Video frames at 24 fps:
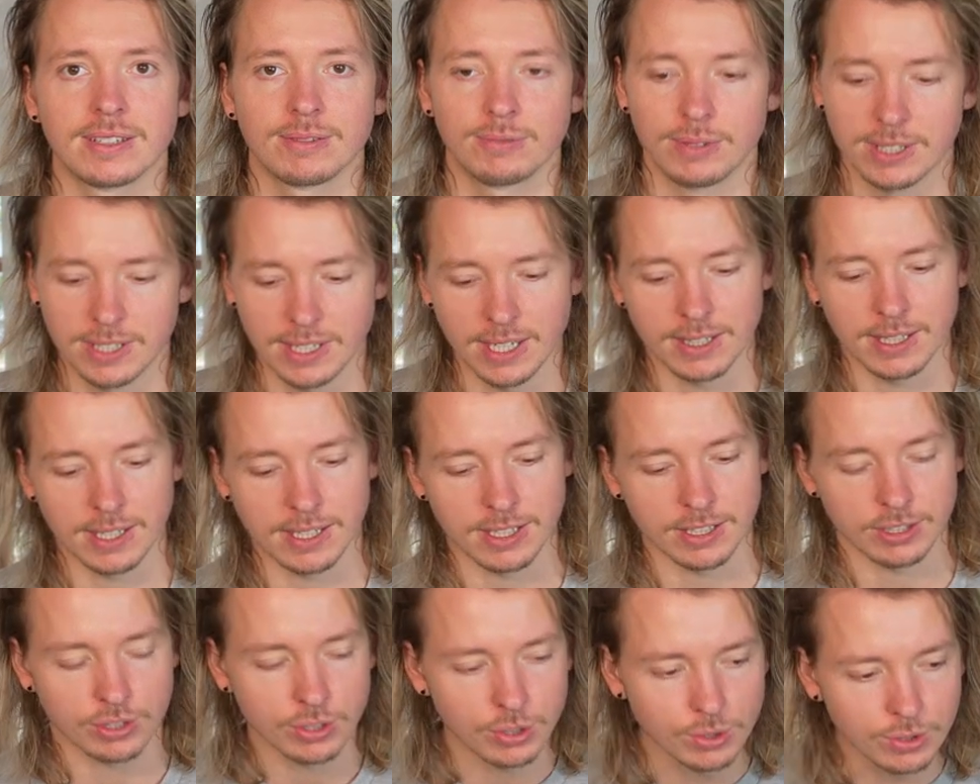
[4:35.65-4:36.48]
We'd get like
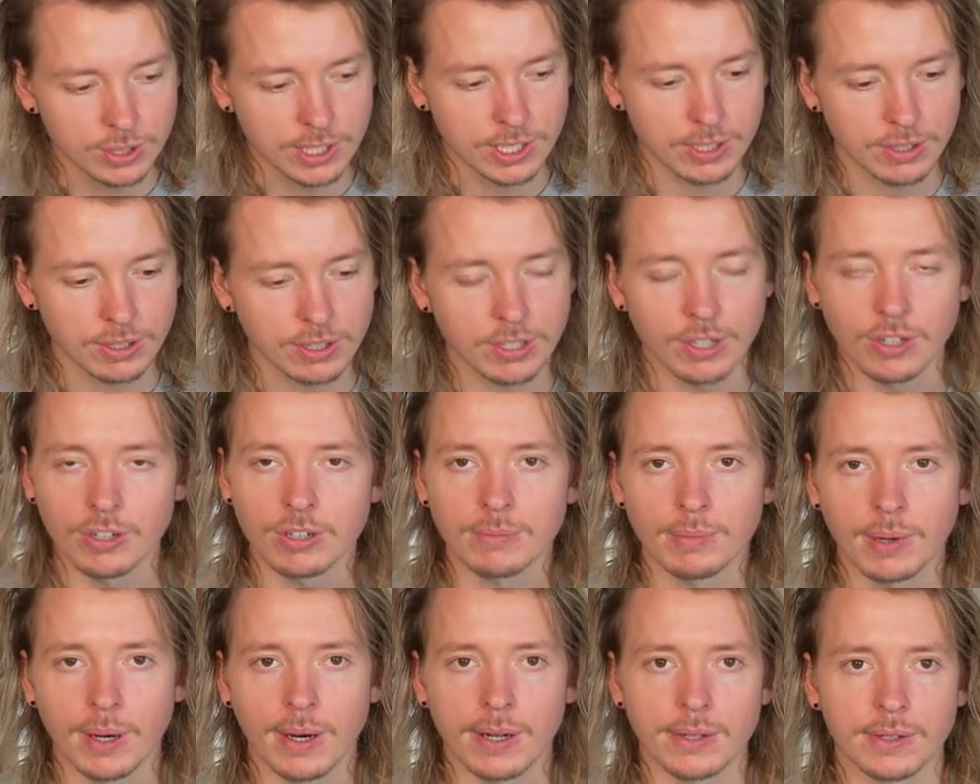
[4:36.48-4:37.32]
a 2-liter
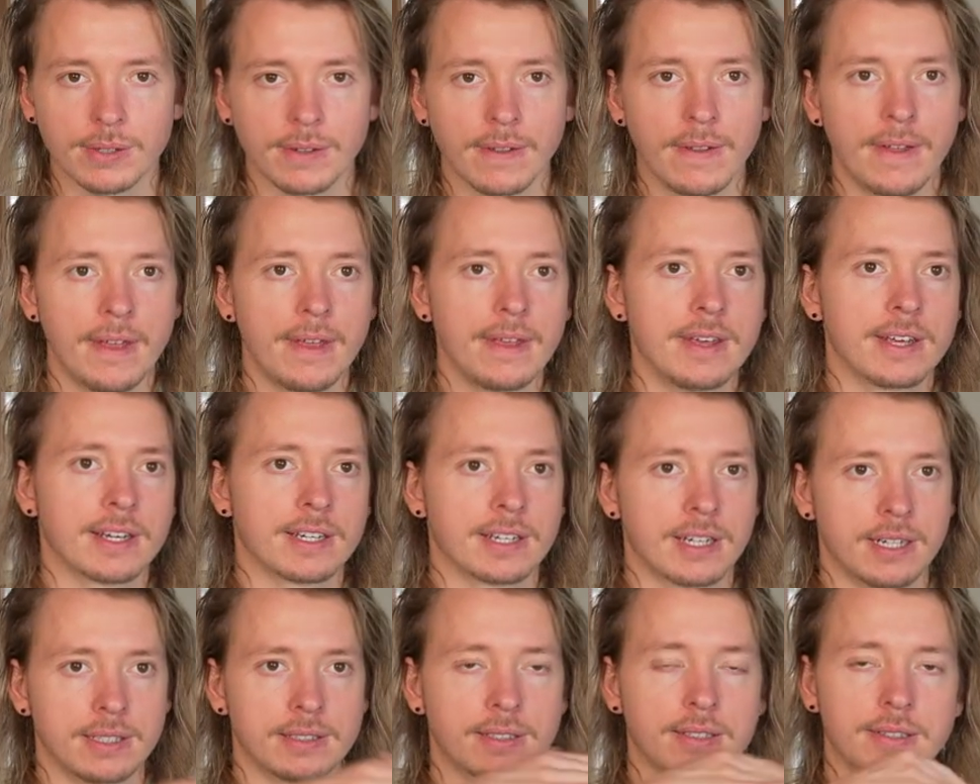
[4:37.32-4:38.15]
Coke bottle,
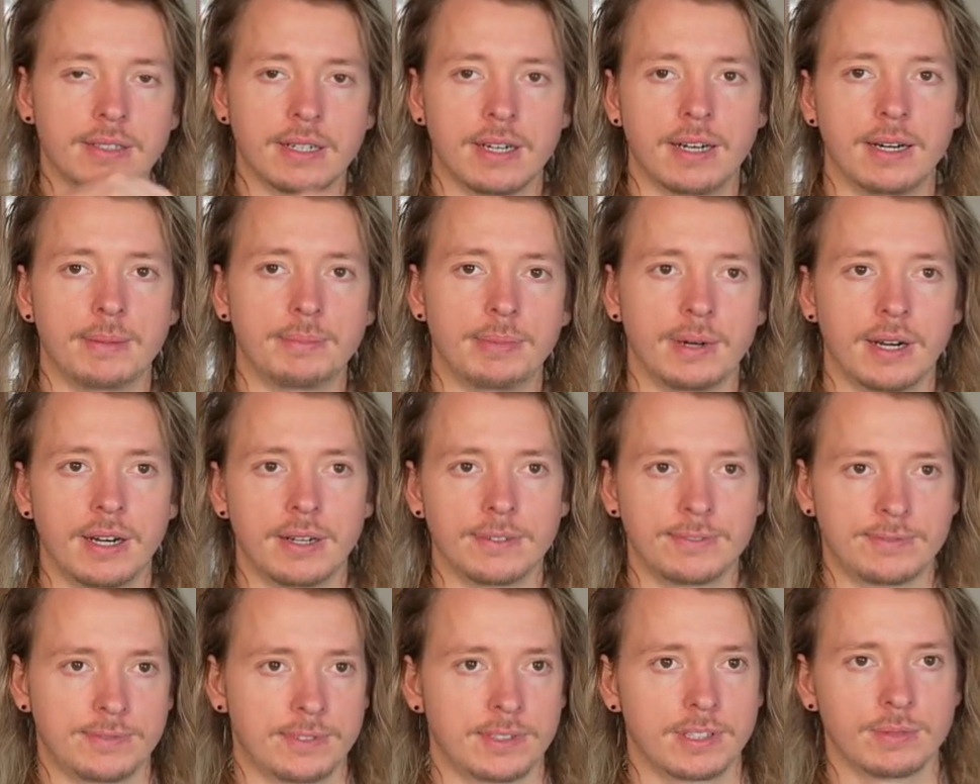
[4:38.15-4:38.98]
cut the top
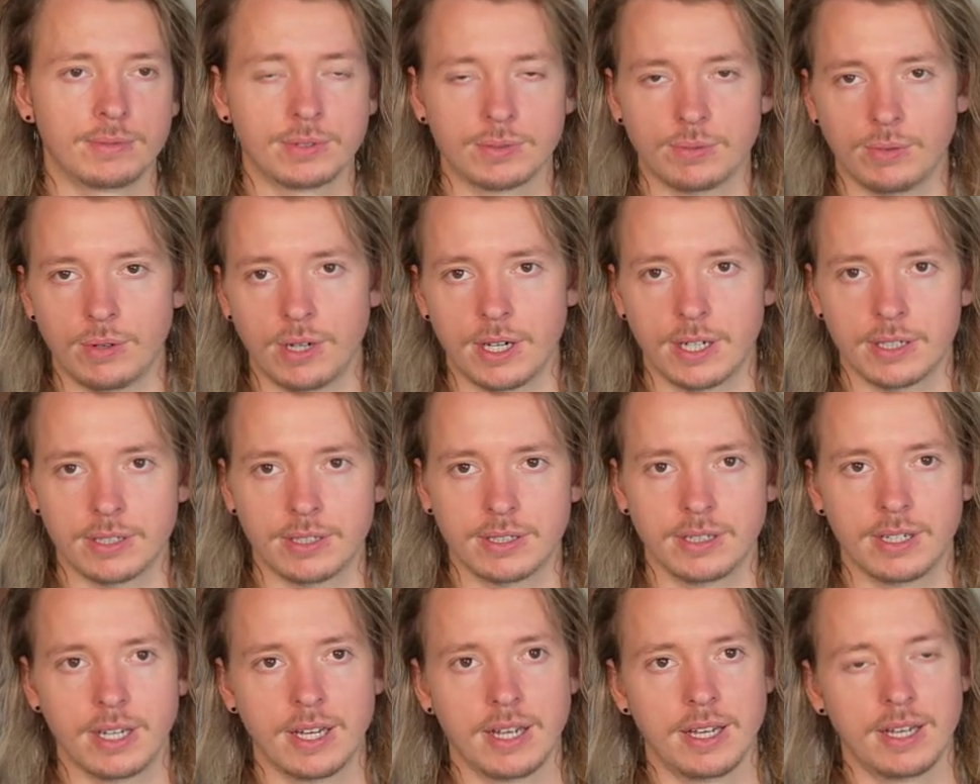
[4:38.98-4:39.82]
off, fill it with
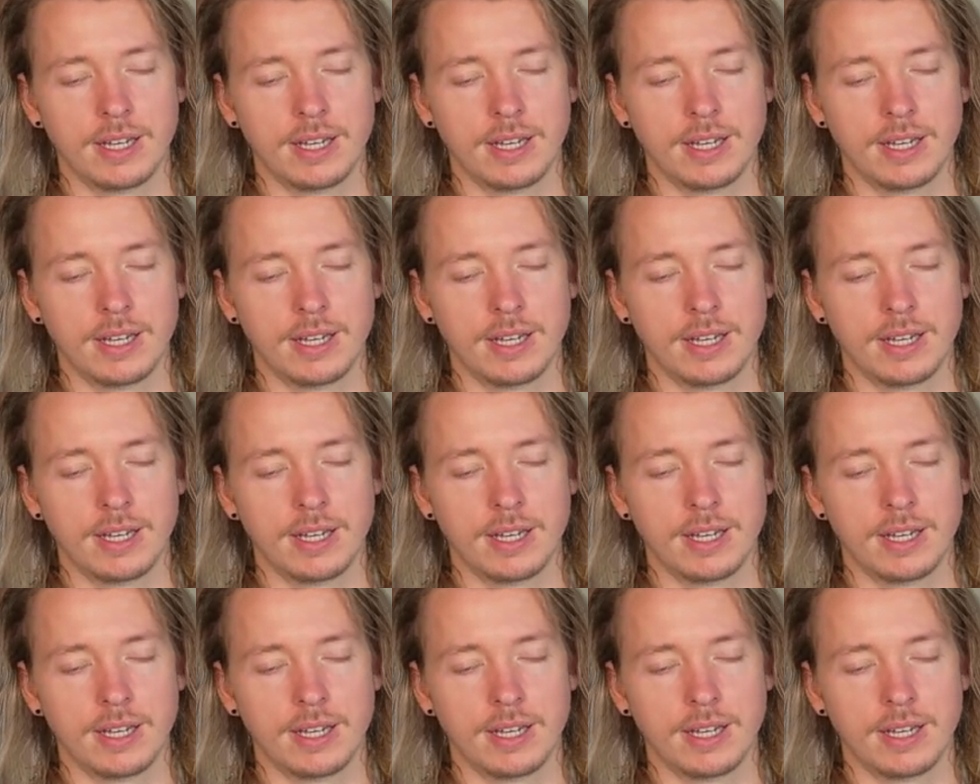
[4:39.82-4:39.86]
water,